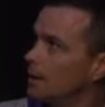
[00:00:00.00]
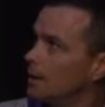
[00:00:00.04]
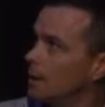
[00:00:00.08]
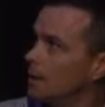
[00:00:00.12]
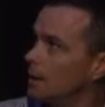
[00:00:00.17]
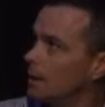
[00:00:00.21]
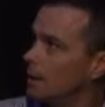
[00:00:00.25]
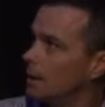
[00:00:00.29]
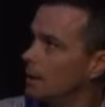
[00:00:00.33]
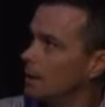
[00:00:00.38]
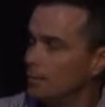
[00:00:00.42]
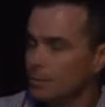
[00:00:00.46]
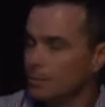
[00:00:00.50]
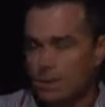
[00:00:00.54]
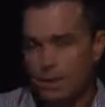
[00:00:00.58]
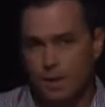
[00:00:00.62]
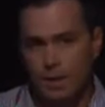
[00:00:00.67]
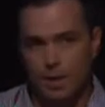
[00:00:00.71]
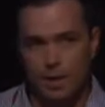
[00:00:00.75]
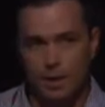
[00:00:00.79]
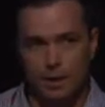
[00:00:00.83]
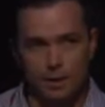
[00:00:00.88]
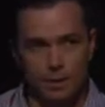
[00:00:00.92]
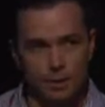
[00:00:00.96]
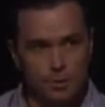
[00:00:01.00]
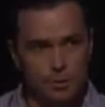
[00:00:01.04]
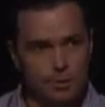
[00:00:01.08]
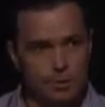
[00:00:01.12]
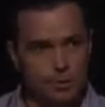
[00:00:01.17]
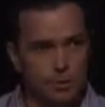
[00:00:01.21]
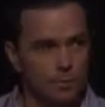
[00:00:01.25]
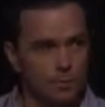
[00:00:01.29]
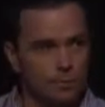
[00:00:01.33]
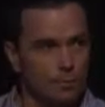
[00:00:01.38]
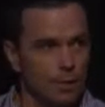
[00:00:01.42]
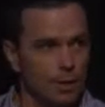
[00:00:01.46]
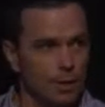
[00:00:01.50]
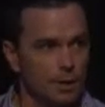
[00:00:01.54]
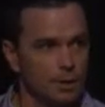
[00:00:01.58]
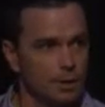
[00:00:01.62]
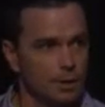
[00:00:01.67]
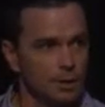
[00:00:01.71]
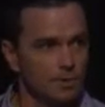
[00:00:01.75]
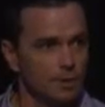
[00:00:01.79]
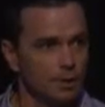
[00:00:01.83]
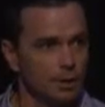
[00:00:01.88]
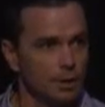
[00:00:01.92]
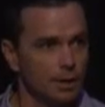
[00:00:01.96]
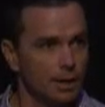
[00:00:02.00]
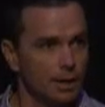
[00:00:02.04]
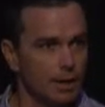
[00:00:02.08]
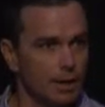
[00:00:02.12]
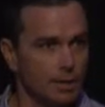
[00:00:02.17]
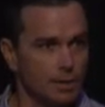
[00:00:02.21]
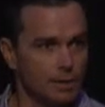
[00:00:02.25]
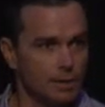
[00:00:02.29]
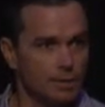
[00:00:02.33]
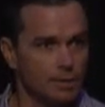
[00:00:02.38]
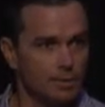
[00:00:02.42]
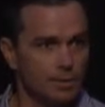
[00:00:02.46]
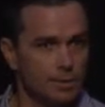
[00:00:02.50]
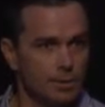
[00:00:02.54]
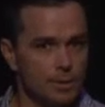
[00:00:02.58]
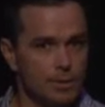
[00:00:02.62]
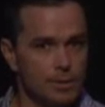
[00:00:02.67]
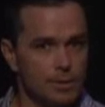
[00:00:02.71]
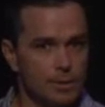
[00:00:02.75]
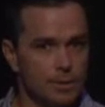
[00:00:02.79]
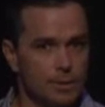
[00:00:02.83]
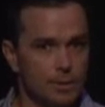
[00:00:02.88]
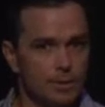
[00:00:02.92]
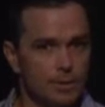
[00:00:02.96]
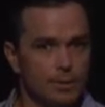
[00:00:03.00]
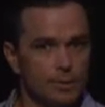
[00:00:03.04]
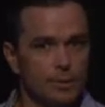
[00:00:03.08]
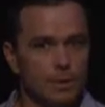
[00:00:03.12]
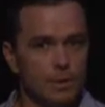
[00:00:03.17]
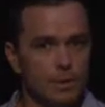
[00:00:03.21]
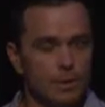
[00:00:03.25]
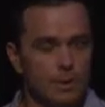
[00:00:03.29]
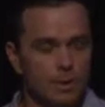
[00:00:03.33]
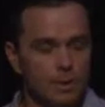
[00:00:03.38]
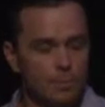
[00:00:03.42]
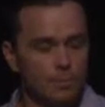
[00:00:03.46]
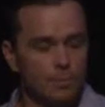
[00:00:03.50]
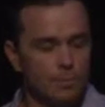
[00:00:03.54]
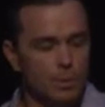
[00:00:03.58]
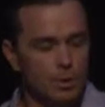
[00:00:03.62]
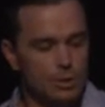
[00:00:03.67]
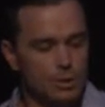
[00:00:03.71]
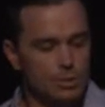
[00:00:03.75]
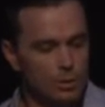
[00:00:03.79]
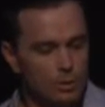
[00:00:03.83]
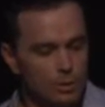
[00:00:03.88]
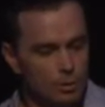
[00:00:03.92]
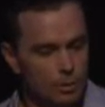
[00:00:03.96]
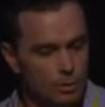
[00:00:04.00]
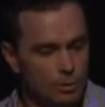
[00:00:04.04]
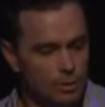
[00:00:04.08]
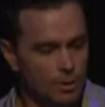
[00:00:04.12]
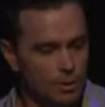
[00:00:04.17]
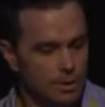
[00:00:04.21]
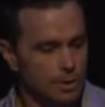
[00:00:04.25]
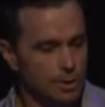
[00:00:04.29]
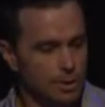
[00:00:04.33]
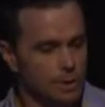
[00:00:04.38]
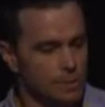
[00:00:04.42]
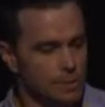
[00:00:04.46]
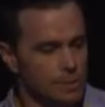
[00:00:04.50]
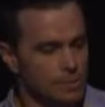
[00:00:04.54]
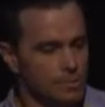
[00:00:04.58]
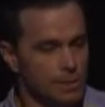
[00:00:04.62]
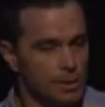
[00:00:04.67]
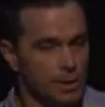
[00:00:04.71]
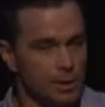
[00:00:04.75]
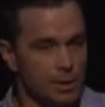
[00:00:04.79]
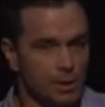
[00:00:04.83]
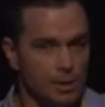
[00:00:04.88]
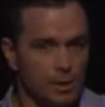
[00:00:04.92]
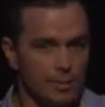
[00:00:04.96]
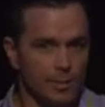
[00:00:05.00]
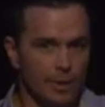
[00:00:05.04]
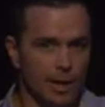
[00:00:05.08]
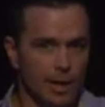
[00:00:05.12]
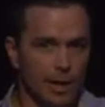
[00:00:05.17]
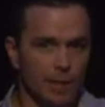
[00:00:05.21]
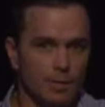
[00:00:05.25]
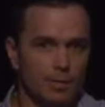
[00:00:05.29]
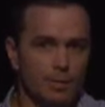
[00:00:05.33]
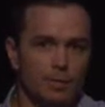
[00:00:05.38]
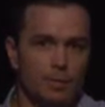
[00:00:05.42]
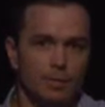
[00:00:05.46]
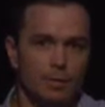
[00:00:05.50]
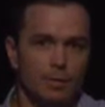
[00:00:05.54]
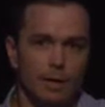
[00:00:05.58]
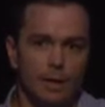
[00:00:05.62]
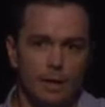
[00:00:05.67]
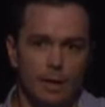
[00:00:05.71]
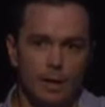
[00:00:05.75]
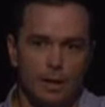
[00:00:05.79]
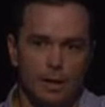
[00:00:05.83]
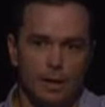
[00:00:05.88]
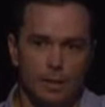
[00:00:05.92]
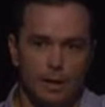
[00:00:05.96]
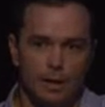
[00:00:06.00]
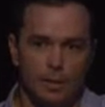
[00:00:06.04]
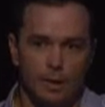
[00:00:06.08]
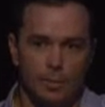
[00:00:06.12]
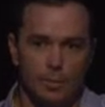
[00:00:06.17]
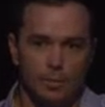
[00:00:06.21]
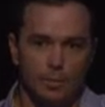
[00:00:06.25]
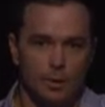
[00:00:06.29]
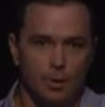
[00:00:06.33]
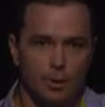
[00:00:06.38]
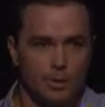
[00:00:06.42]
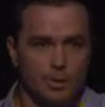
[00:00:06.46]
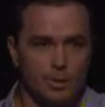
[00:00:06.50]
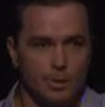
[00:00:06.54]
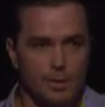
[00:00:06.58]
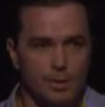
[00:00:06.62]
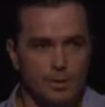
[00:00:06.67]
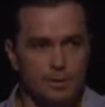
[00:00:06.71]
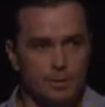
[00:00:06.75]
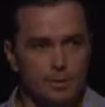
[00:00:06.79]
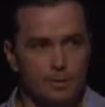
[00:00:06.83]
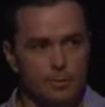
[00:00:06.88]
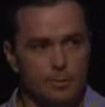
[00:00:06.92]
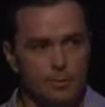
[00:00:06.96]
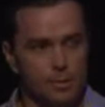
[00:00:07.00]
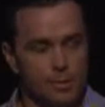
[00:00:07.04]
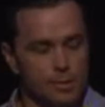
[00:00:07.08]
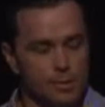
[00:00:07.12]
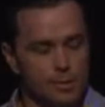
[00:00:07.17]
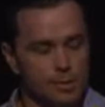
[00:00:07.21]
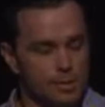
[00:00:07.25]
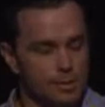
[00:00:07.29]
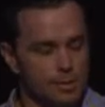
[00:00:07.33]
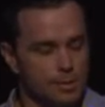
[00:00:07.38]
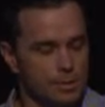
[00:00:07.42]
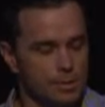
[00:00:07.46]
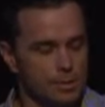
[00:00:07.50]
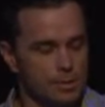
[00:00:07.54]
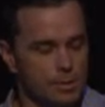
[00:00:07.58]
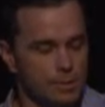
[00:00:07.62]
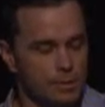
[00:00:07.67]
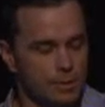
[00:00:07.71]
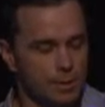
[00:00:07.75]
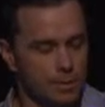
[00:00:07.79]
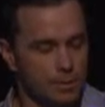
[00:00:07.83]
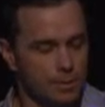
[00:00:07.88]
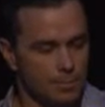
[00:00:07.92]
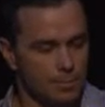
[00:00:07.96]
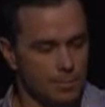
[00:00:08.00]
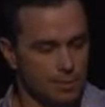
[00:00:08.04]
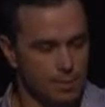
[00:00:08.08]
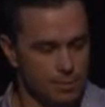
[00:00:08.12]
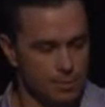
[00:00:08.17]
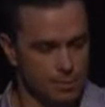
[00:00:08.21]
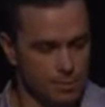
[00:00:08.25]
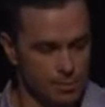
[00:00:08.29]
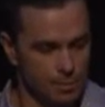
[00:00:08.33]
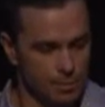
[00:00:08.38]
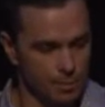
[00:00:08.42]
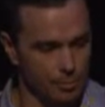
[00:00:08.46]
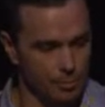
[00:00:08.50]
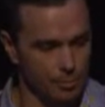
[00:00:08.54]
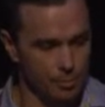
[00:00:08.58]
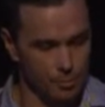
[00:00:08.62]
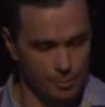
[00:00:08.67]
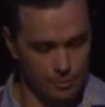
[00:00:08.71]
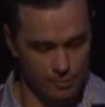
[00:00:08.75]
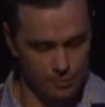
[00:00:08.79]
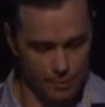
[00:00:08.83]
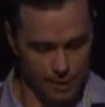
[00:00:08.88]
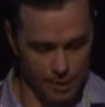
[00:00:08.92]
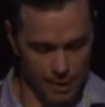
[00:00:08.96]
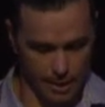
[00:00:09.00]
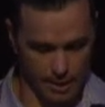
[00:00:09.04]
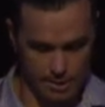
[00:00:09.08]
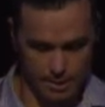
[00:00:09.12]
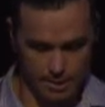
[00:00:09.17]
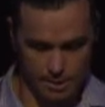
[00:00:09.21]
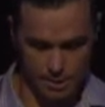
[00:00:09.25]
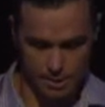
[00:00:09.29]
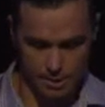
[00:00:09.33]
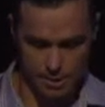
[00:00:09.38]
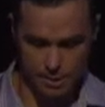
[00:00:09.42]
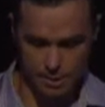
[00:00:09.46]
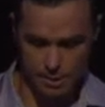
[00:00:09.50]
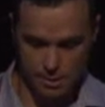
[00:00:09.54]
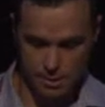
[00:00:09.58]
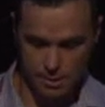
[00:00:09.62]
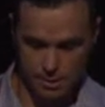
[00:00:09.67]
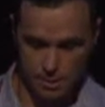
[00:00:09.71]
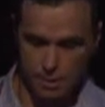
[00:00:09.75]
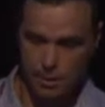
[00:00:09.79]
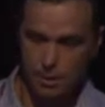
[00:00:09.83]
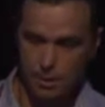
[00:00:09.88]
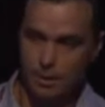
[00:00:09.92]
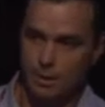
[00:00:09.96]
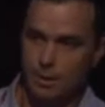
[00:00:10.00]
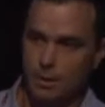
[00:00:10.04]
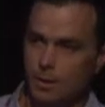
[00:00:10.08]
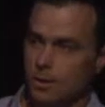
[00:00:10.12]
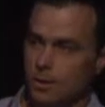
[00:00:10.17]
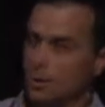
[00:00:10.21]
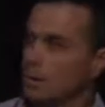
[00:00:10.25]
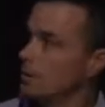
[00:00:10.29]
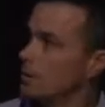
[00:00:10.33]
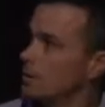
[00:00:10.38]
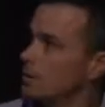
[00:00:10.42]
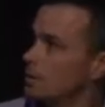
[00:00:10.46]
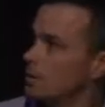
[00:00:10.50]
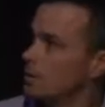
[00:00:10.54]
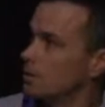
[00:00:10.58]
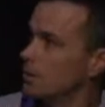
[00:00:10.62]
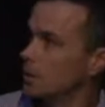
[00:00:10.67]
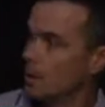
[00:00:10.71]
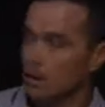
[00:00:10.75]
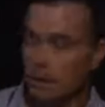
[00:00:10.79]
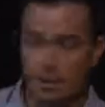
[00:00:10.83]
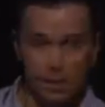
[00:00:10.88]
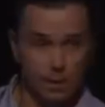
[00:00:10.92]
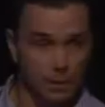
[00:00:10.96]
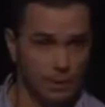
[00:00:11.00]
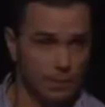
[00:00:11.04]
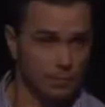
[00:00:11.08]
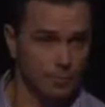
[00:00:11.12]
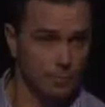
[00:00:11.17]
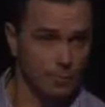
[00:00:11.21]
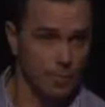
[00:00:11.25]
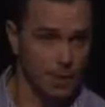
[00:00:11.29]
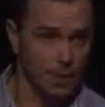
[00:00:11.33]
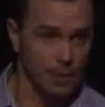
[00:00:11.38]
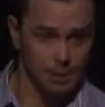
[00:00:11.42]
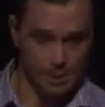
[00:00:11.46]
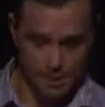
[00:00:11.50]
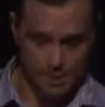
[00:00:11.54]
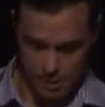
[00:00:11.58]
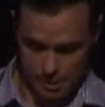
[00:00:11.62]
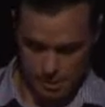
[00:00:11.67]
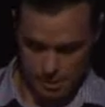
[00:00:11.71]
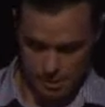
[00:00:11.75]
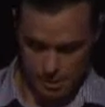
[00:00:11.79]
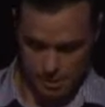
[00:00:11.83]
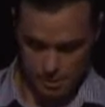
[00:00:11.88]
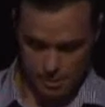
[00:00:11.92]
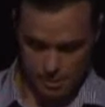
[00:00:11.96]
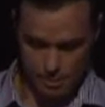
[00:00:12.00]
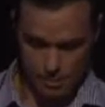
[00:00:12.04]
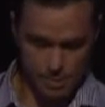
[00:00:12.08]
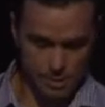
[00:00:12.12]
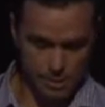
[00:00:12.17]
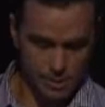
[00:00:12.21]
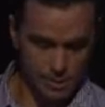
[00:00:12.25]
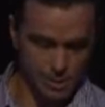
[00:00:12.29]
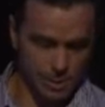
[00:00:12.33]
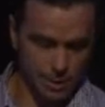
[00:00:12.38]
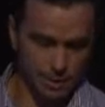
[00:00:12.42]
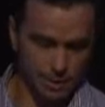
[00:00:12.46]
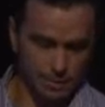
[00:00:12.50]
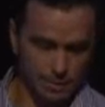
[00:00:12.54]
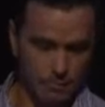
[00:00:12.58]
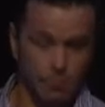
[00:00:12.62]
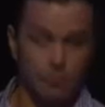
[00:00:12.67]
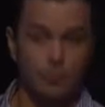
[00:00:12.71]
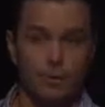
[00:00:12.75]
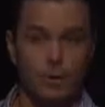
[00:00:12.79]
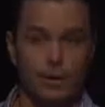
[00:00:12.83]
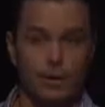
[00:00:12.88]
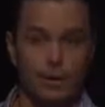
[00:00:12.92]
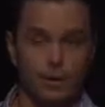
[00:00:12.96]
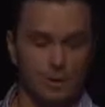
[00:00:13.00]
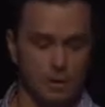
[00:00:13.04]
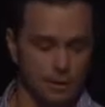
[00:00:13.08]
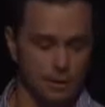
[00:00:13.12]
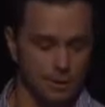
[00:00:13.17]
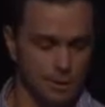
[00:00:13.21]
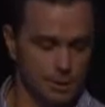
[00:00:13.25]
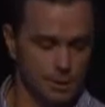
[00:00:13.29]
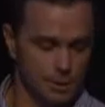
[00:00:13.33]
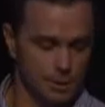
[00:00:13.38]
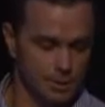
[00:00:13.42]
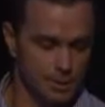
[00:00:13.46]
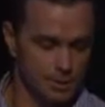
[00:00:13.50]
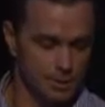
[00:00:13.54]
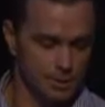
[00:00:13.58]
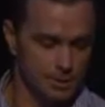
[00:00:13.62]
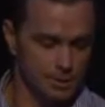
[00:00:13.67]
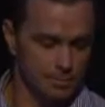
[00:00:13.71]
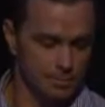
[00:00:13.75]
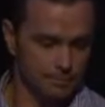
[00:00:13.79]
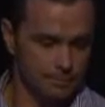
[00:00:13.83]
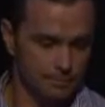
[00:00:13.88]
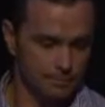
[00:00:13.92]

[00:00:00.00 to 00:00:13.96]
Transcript: but you can't use the information if you can't get to it. So my talk is really about a project that was developed to improve the access to the clinical information systems for our clinicians.